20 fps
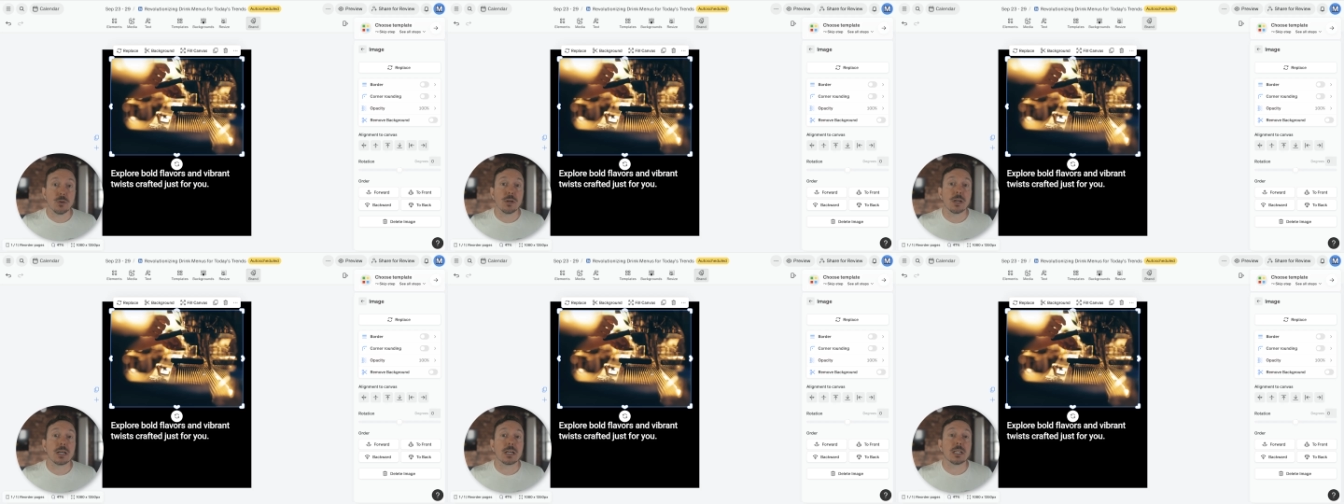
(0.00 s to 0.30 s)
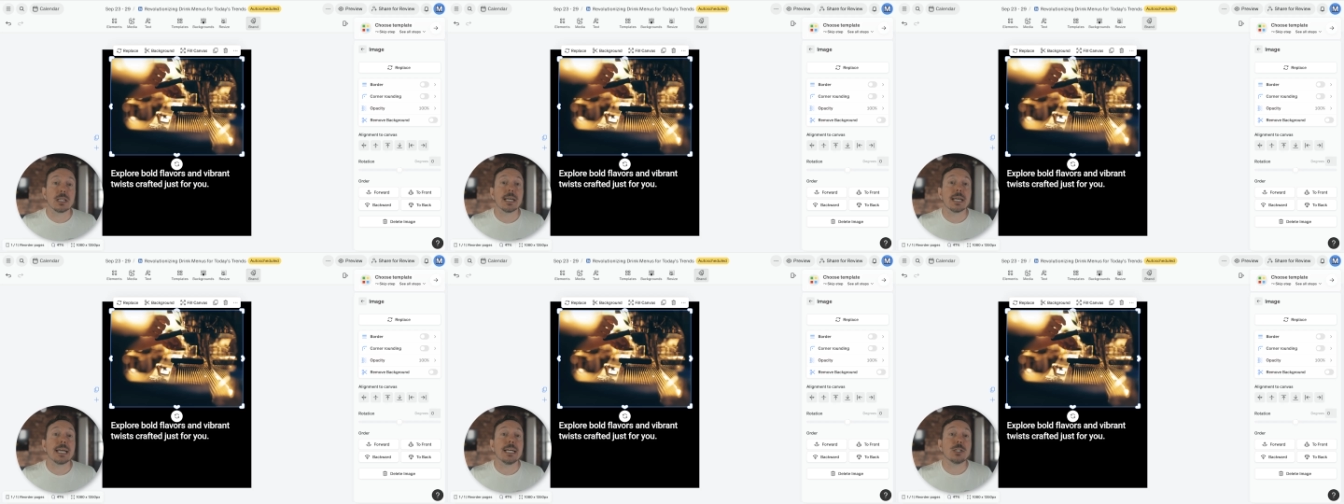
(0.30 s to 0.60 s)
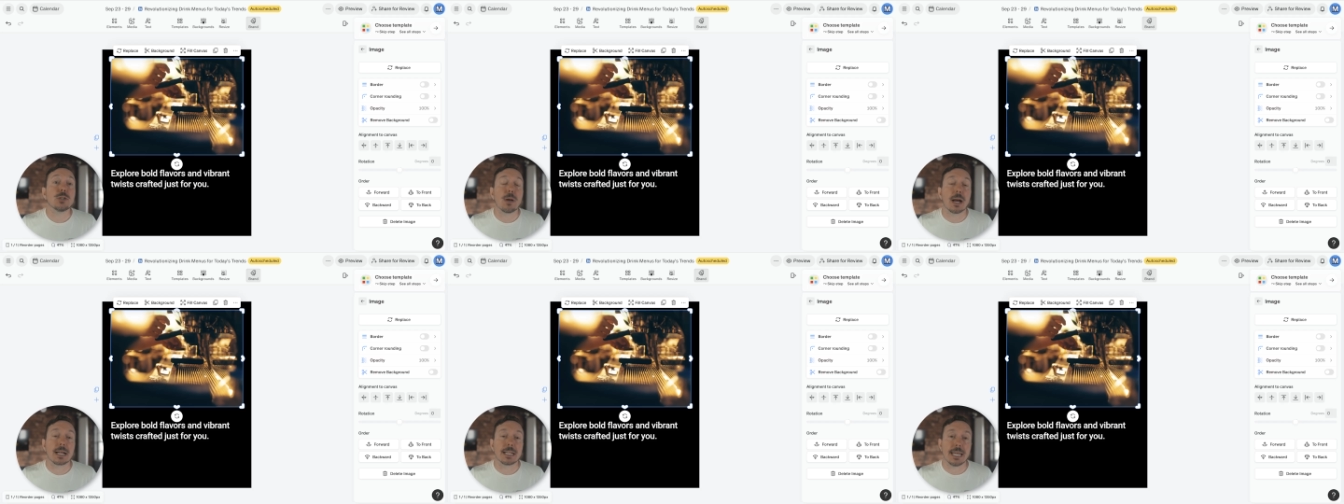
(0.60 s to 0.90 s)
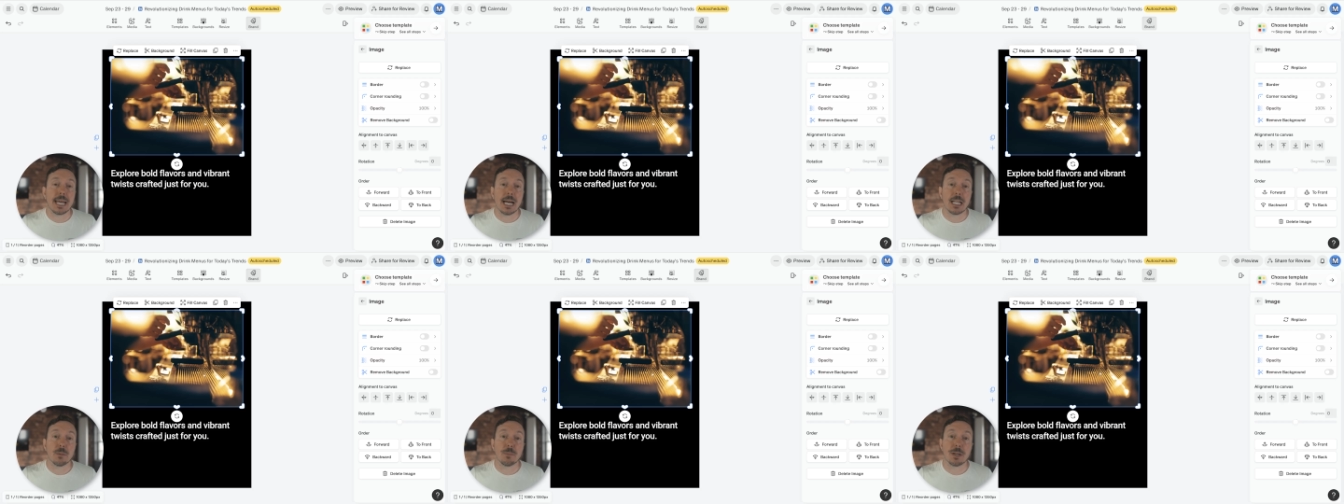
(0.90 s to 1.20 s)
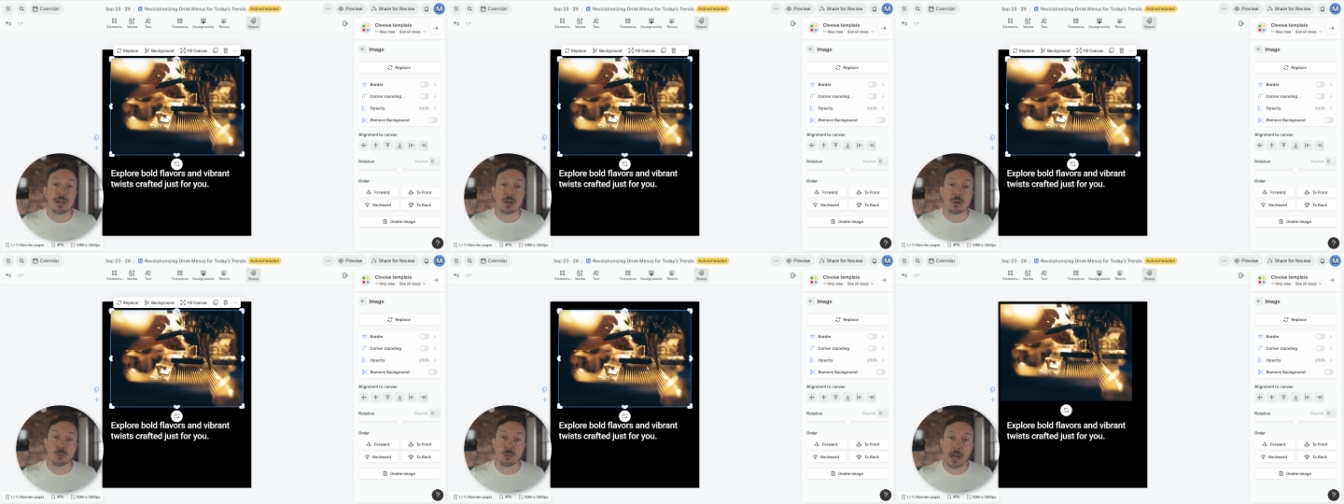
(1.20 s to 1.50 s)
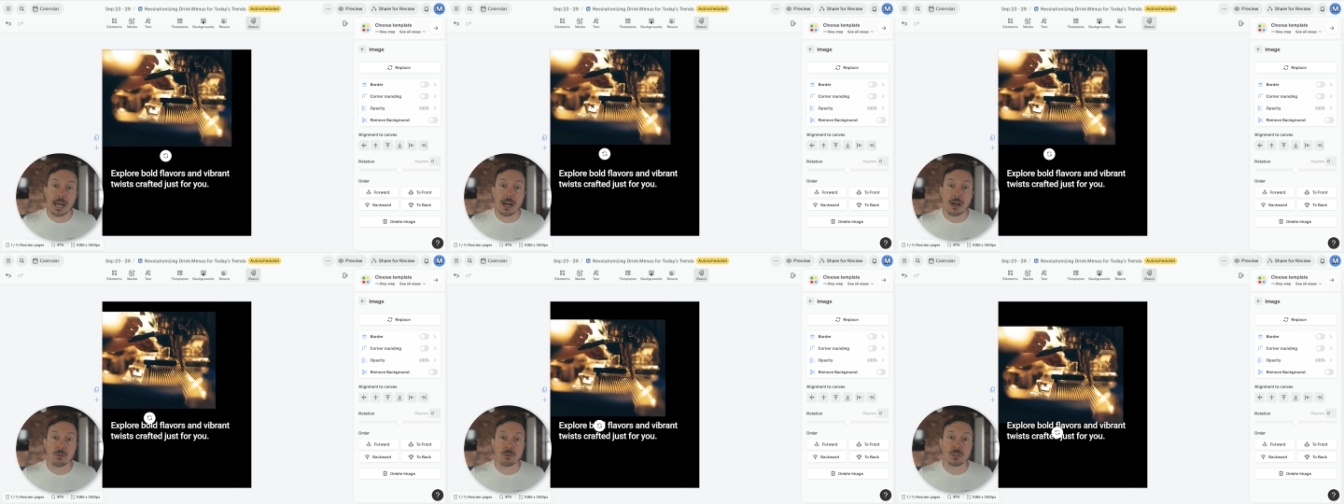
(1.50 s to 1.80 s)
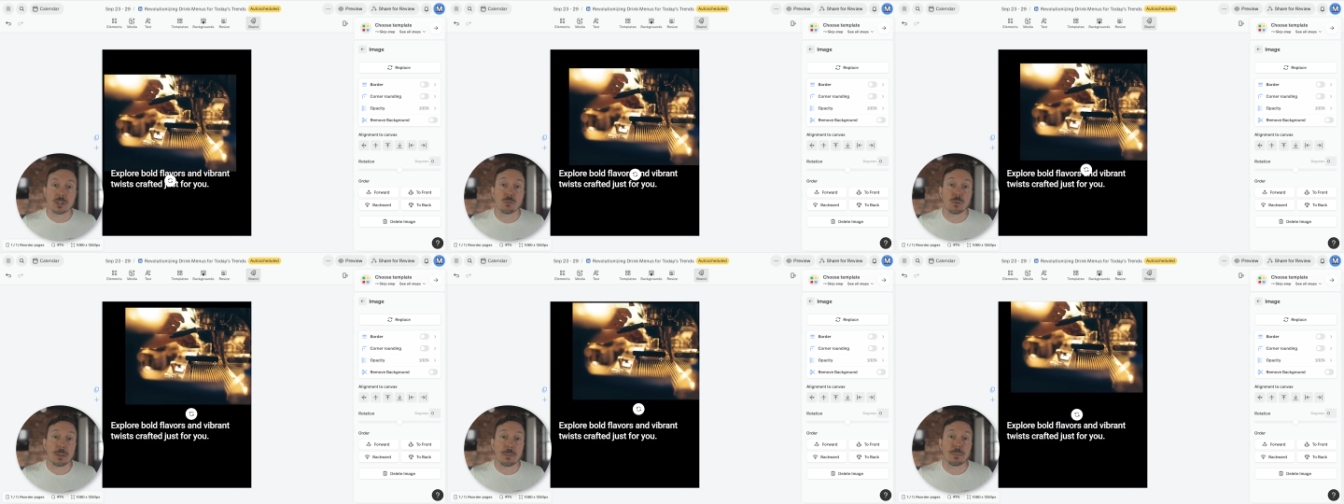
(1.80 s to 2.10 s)
you can click and drag the element
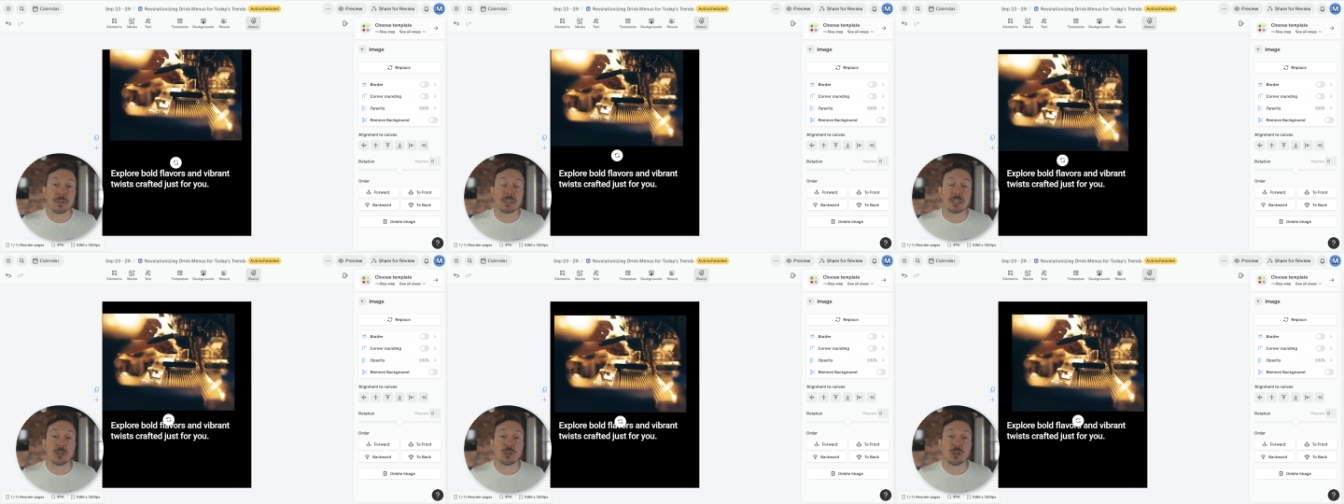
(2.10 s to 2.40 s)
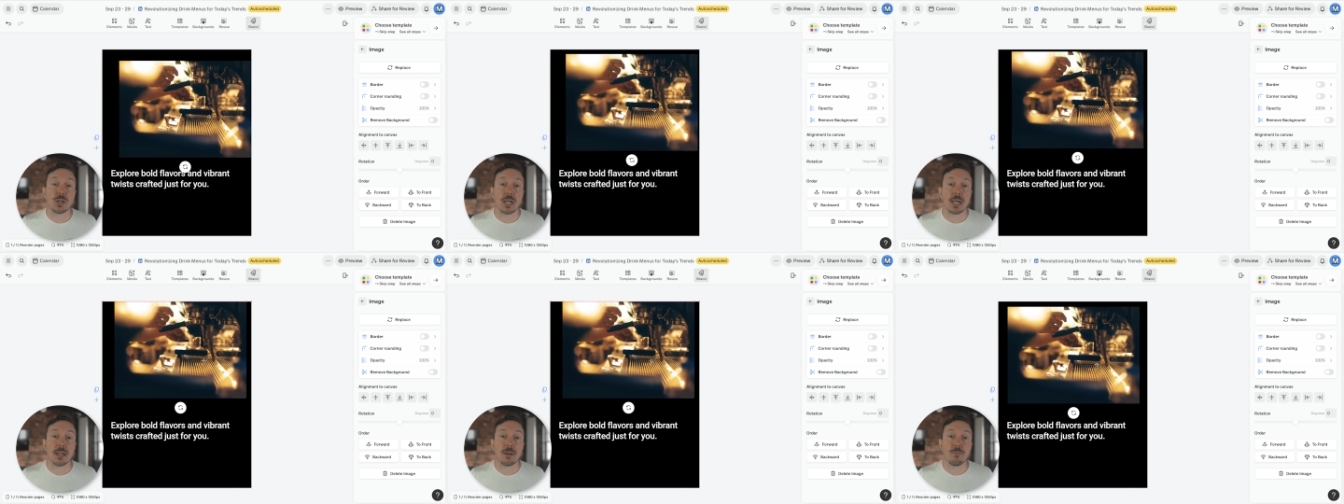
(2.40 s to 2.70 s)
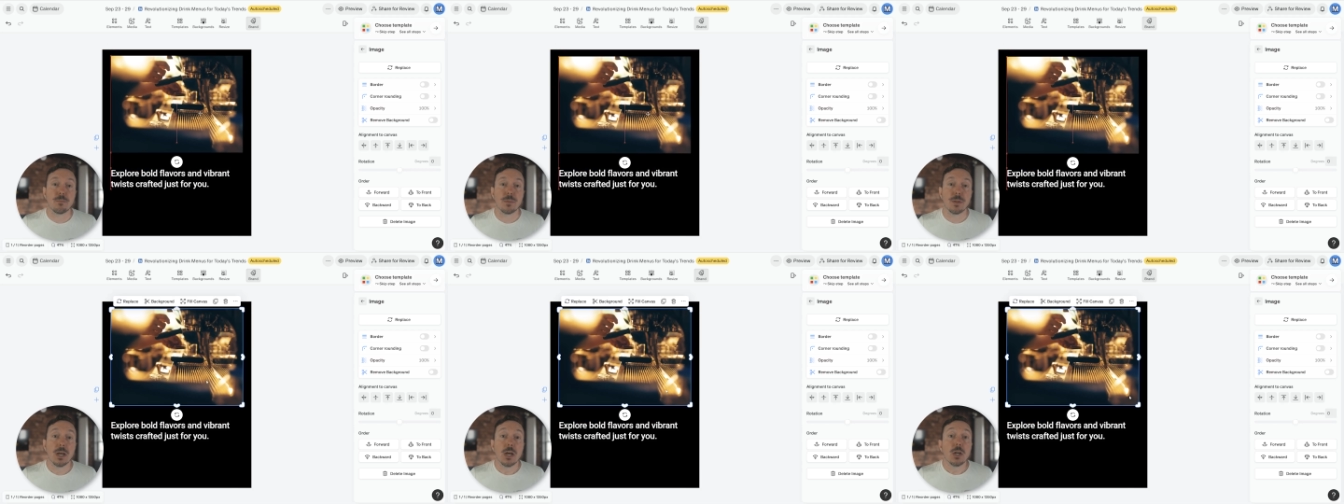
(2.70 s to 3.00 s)
around to reposition it.